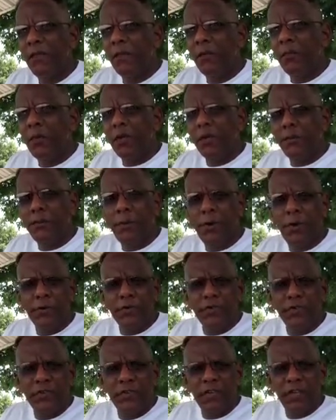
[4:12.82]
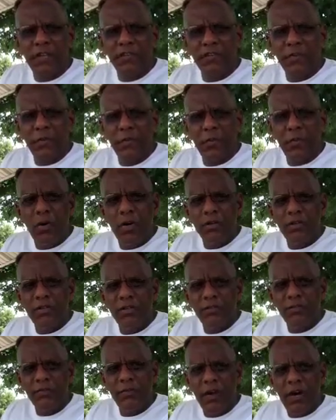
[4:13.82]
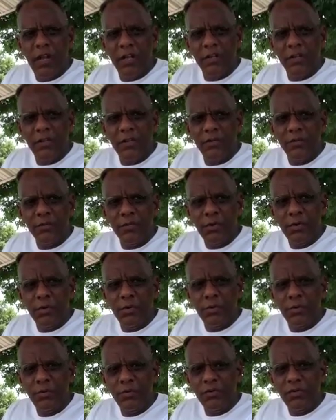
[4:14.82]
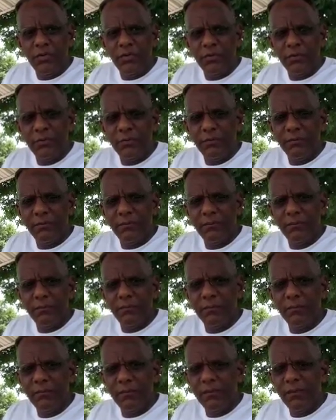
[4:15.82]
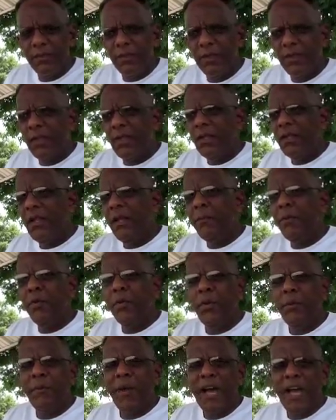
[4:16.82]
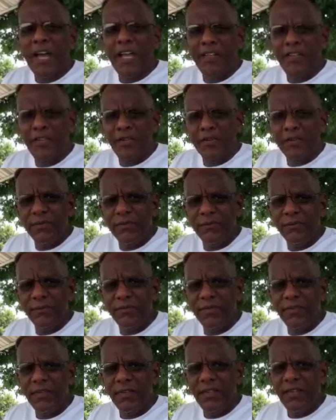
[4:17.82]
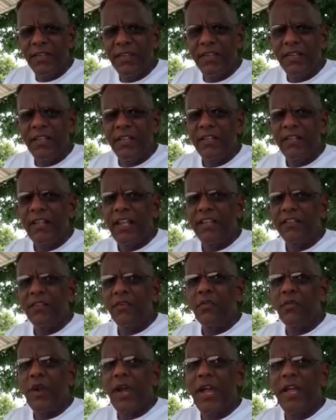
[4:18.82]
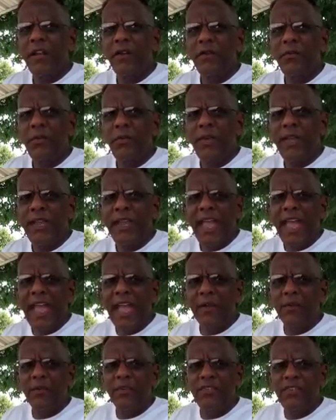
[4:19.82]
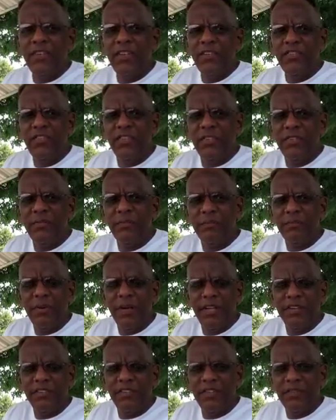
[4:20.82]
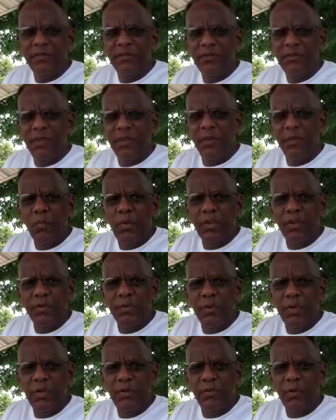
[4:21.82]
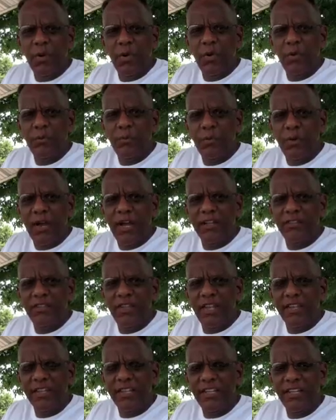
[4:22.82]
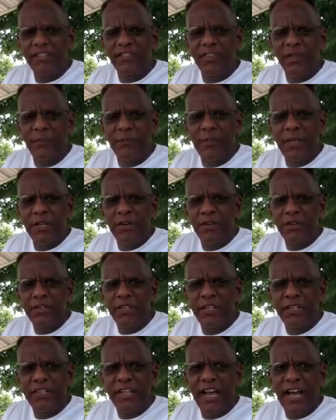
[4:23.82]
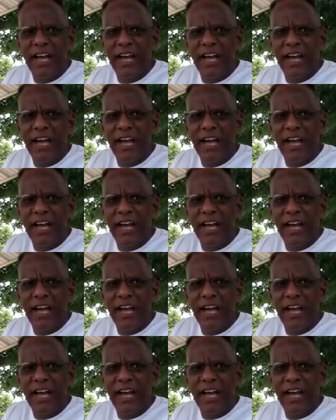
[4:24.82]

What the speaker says: when a person doesn't want to follow the rules. Let me remind you that the right-of-way acquisition budget for the Wintergreen Road project is $1 million.